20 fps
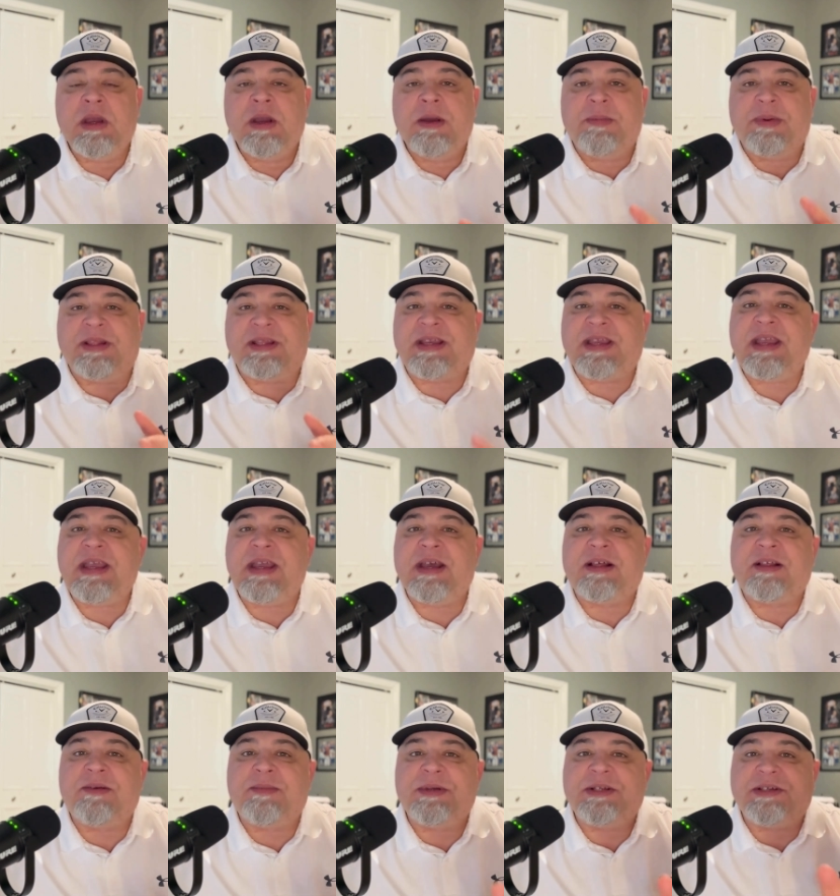But the key
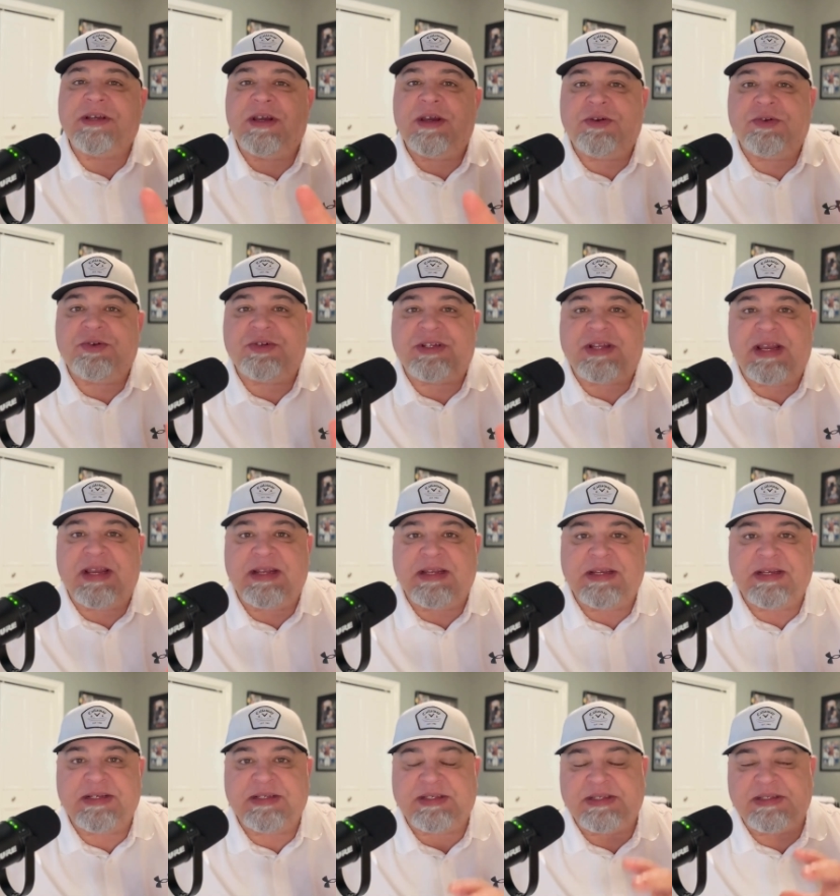element to understand
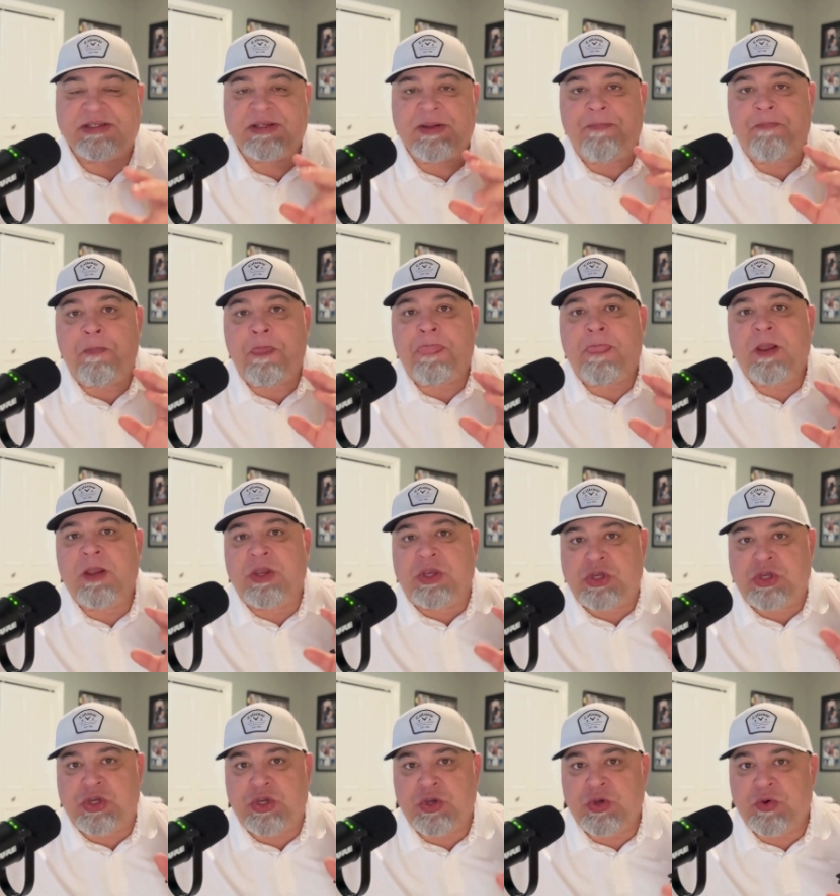is
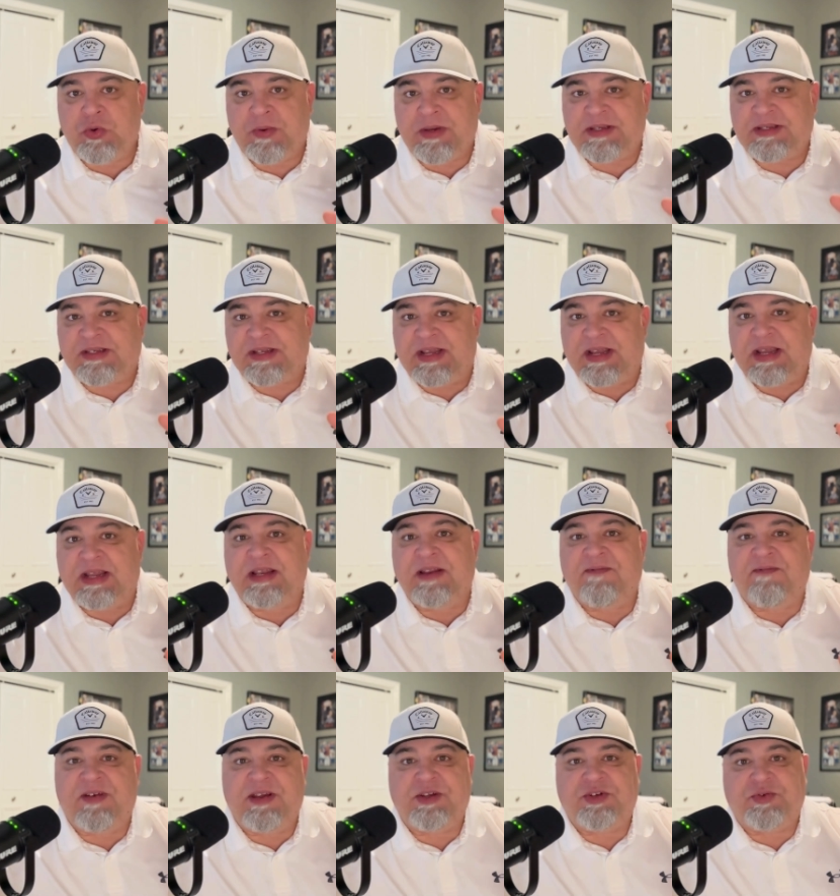you as an
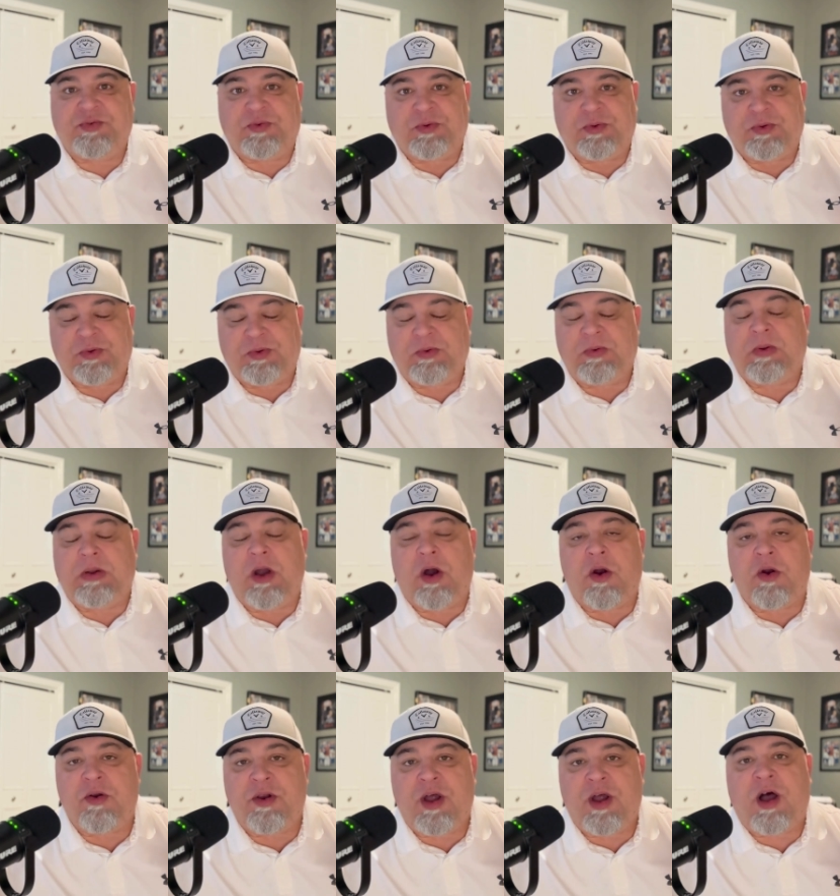individual
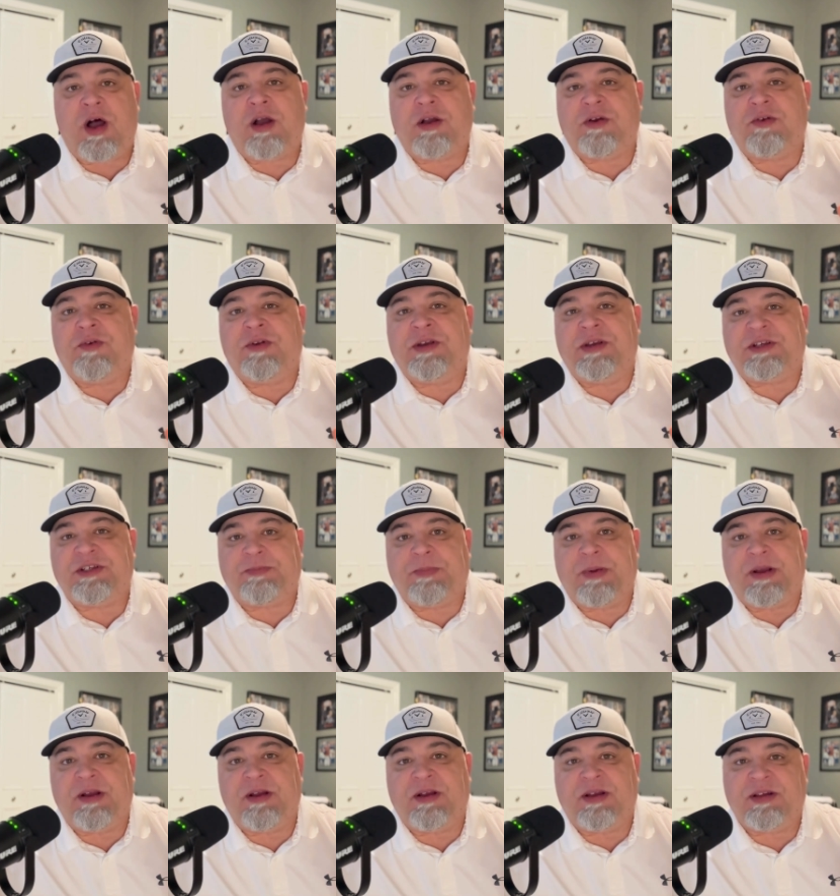are not going to
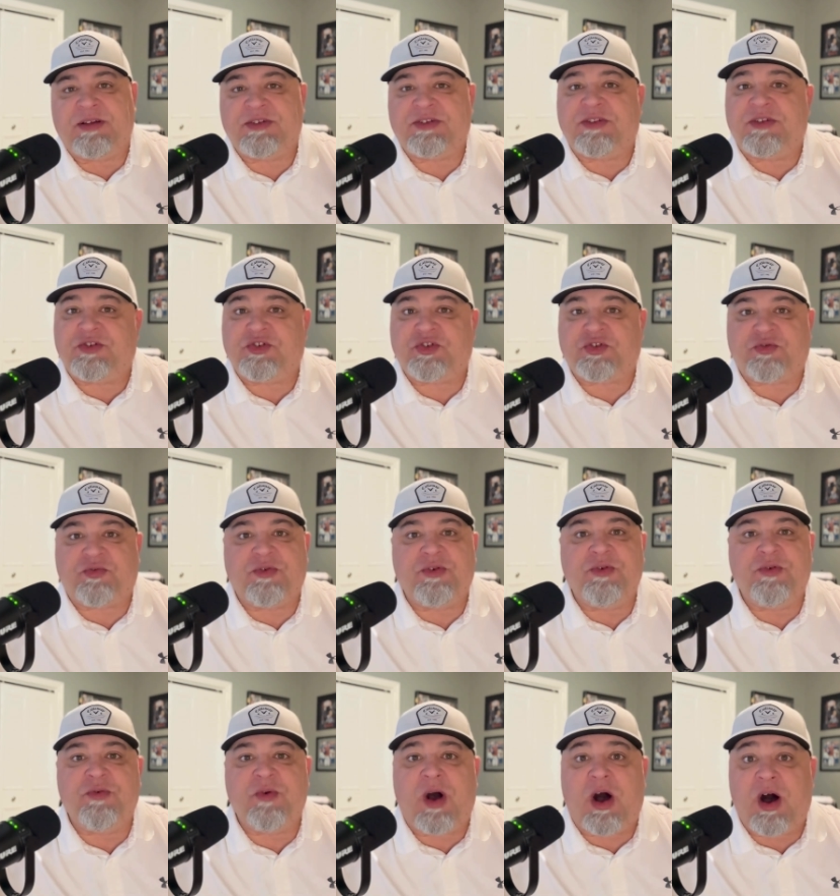experience the
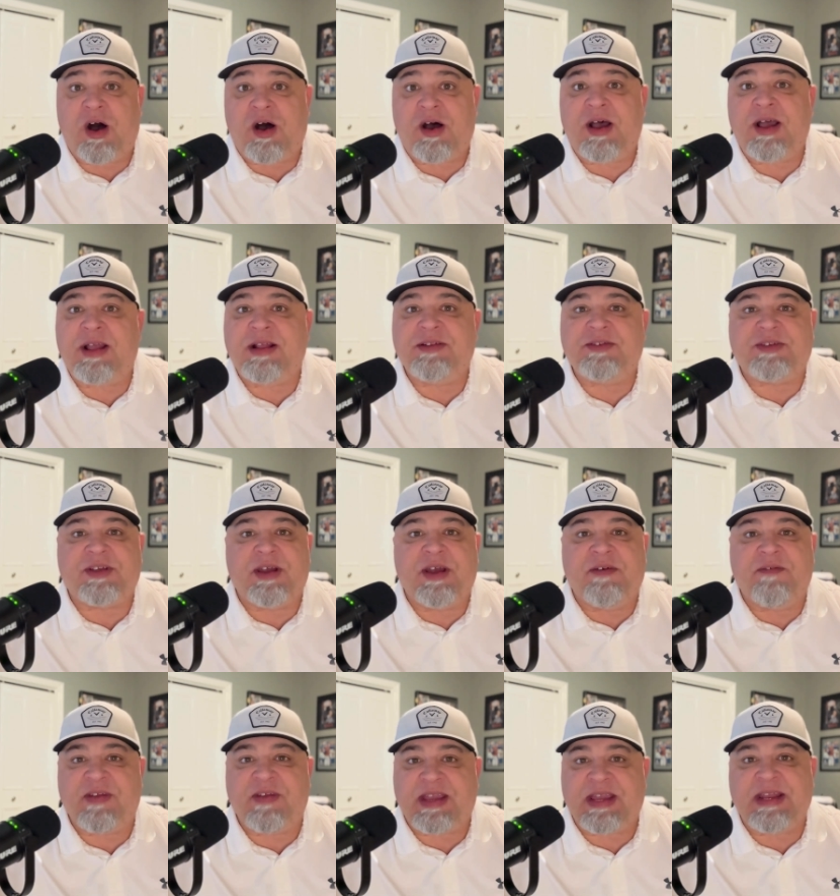true odds
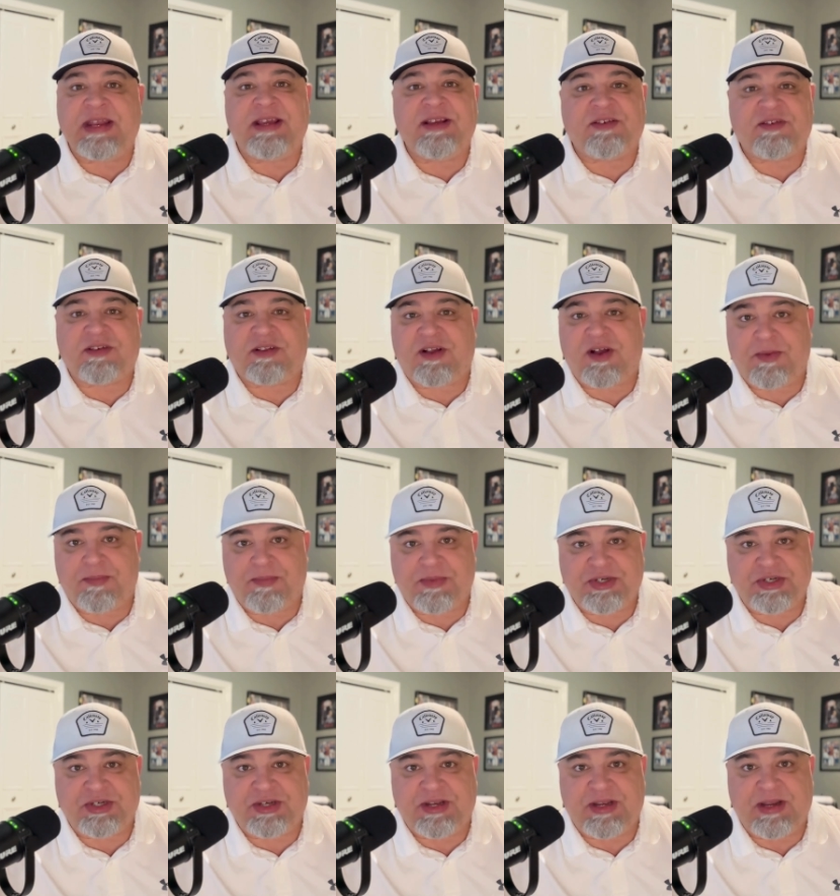of any slot
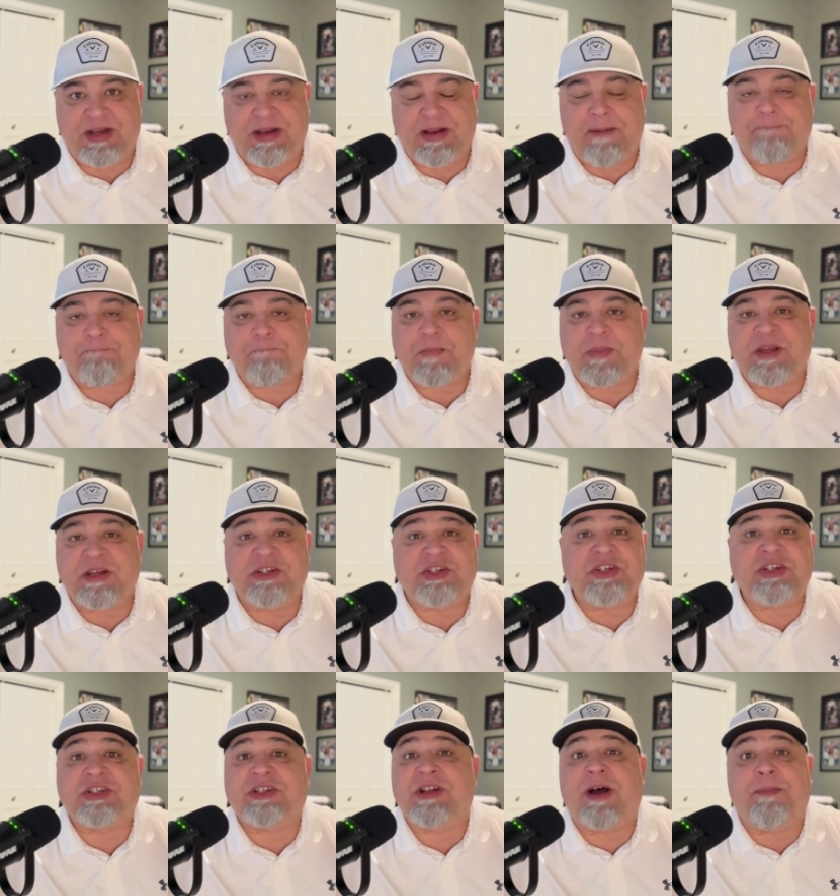machine. It's
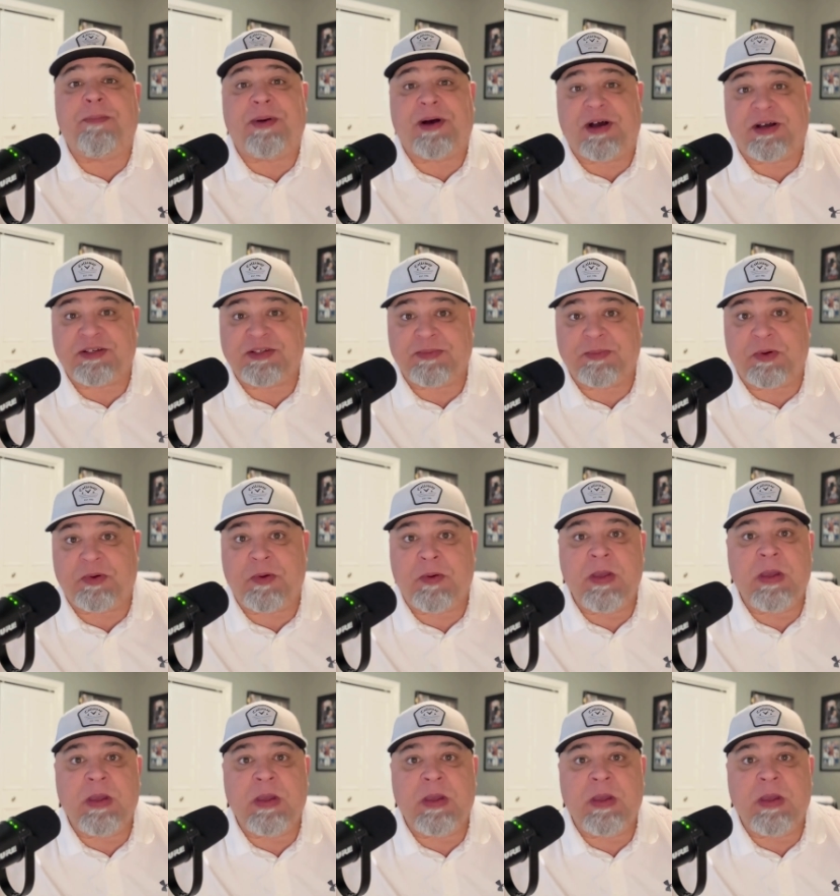just not possible.